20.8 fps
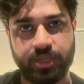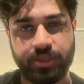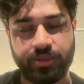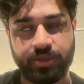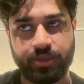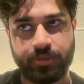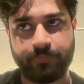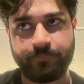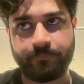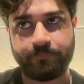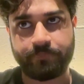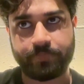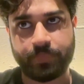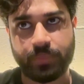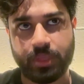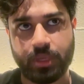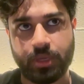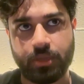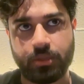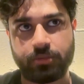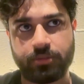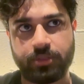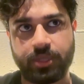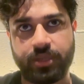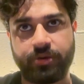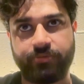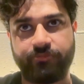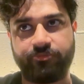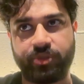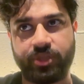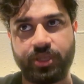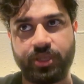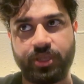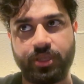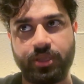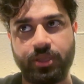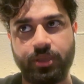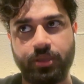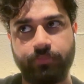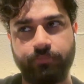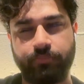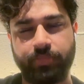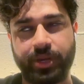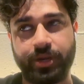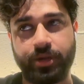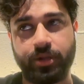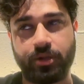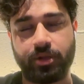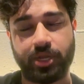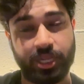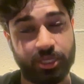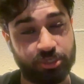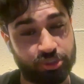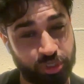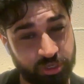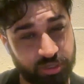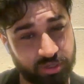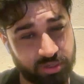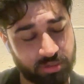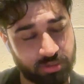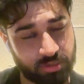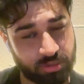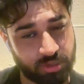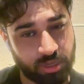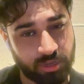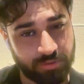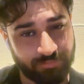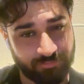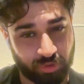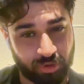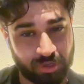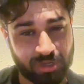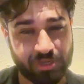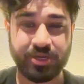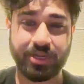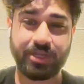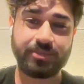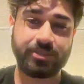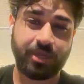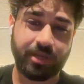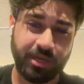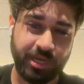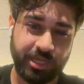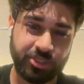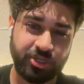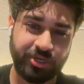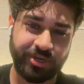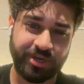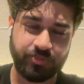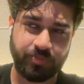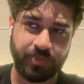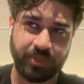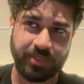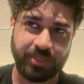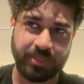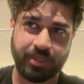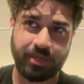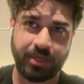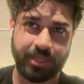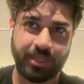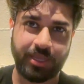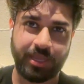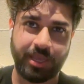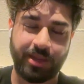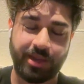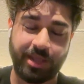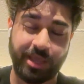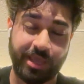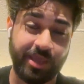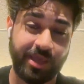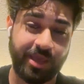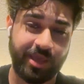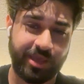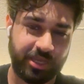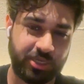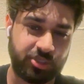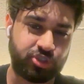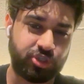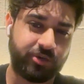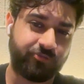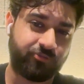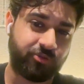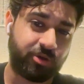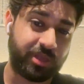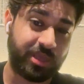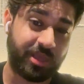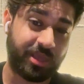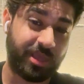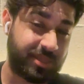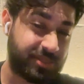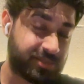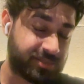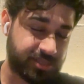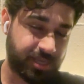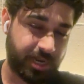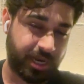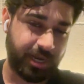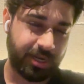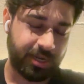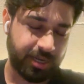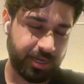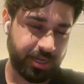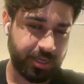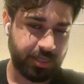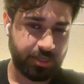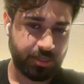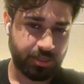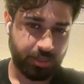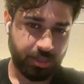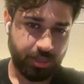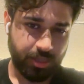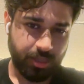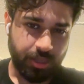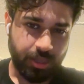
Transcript: Clay, then we made a Clayagent. What is a Clayagent is basically an AI agent working inside Clay.